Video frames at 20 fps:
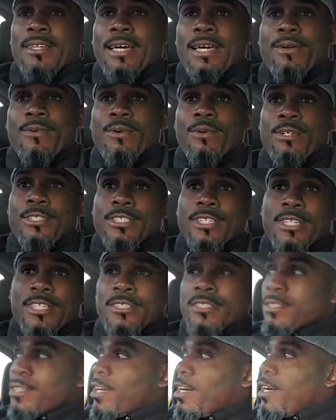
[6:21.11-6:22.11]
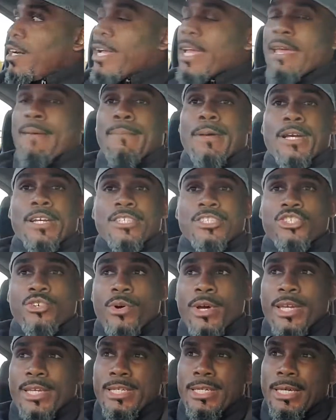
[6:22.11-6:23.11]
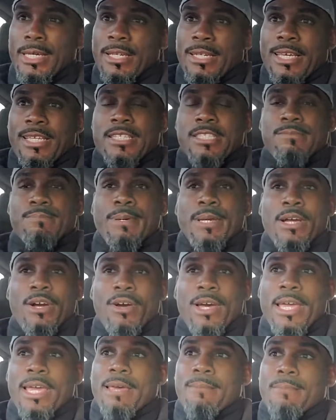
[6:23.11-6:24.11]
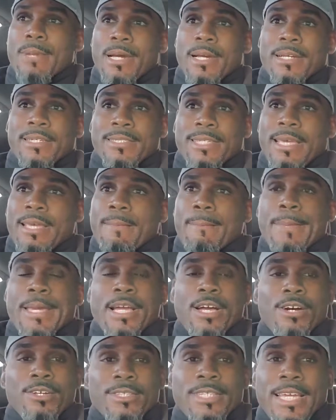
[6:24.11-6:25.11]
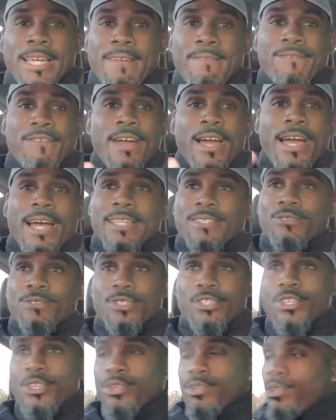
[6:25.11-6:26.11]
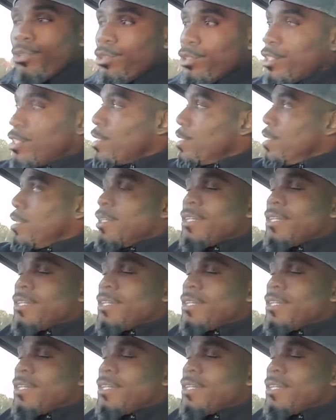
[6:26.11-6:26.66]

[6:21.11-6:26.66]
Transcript: Like we went to this uh, hamburger joint, had these big old hamburgers, they had big old thing fries. It was huge.